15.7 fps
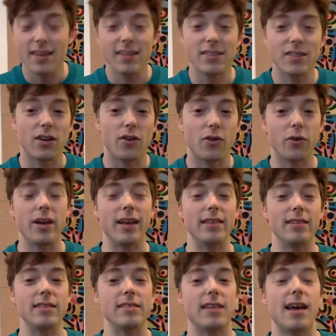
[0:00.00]
to create the
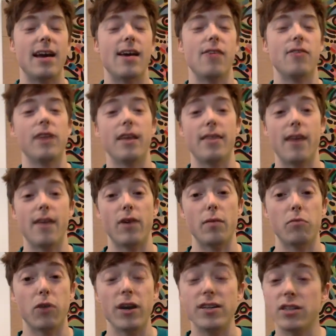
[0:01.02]
sound, and that
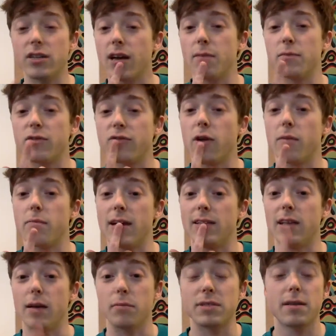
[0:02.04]
vibration comes from my
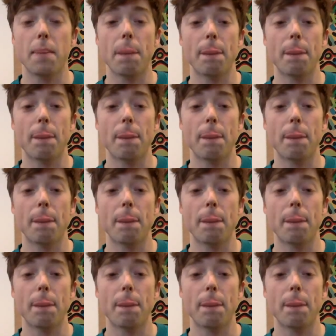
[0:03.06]
lips,